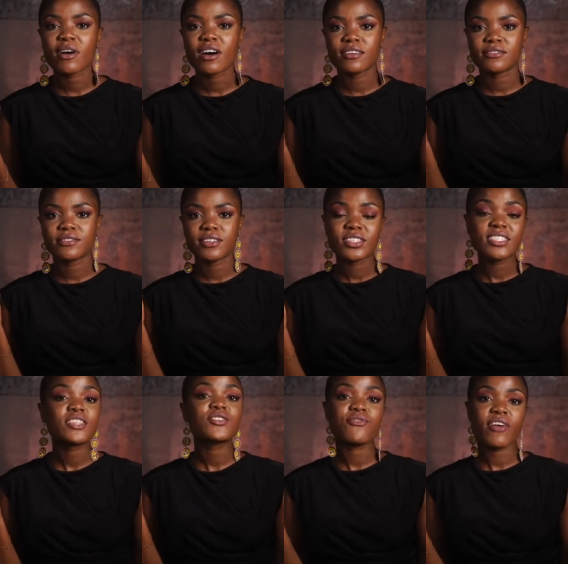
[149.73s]
of
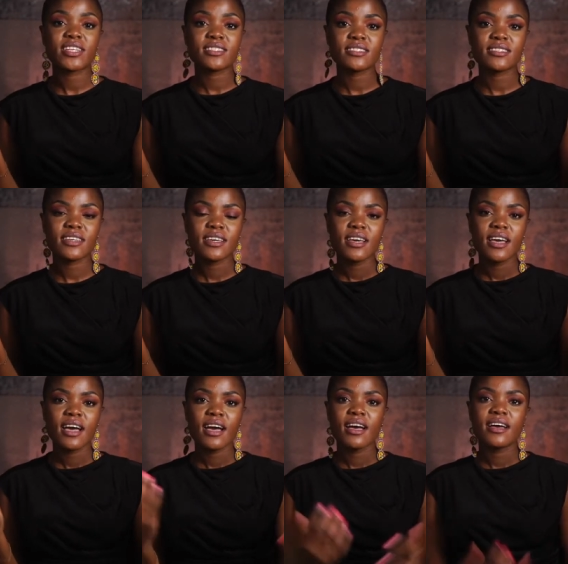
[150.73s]
six friends,
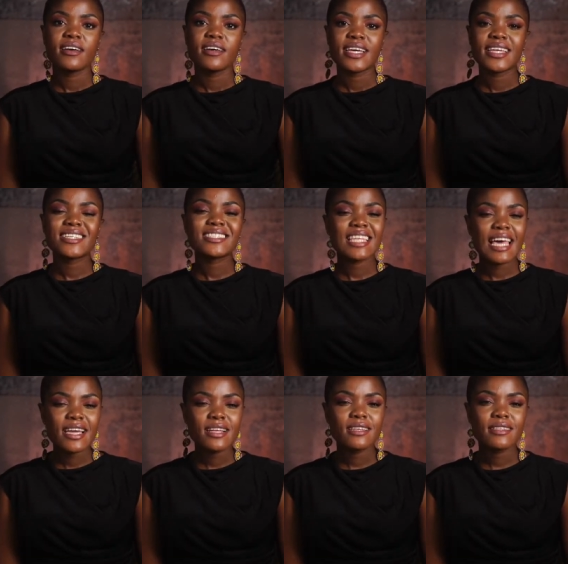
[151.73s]
it is
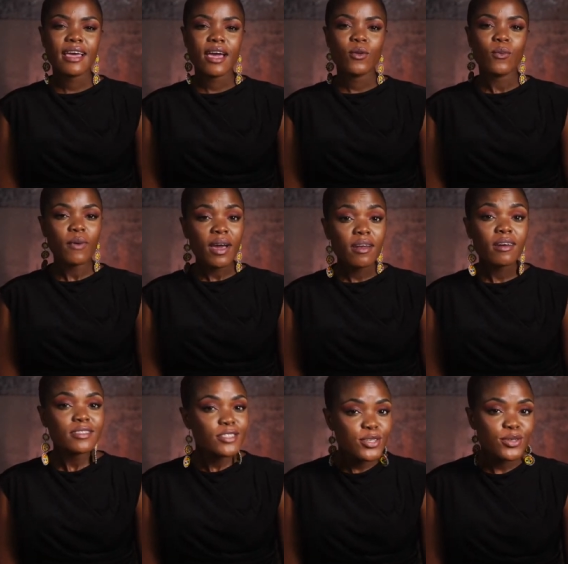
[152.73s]
likely that one
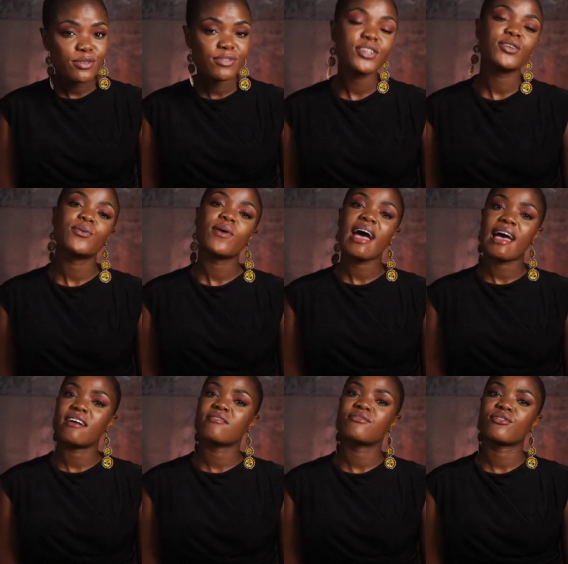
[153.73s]
or two of you
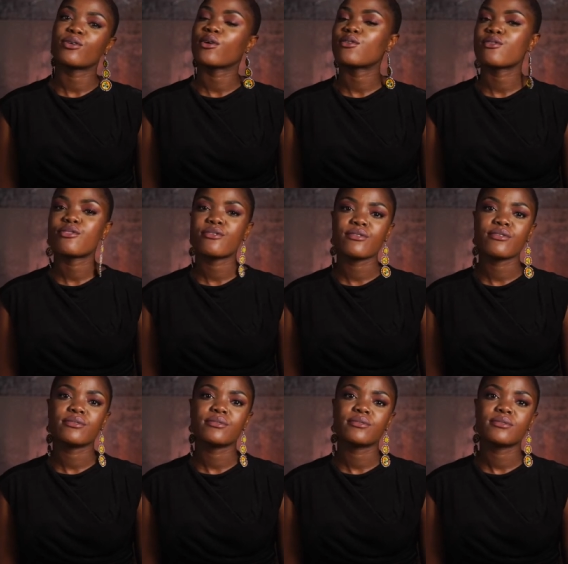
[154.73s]
have gone
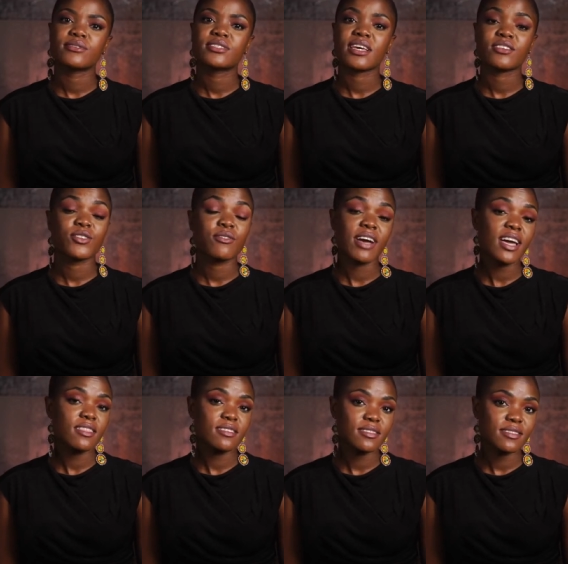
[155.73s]
through sexual
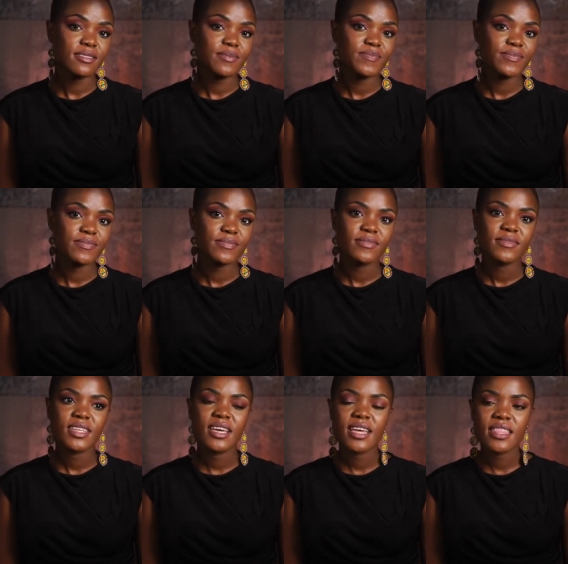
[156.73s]
violence.
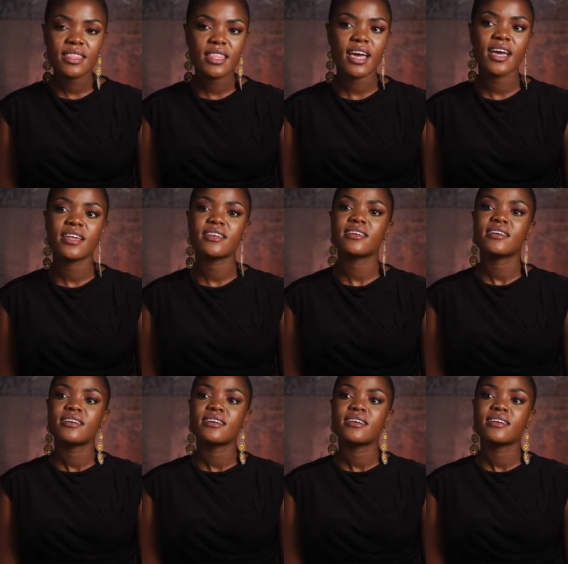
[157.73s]
And that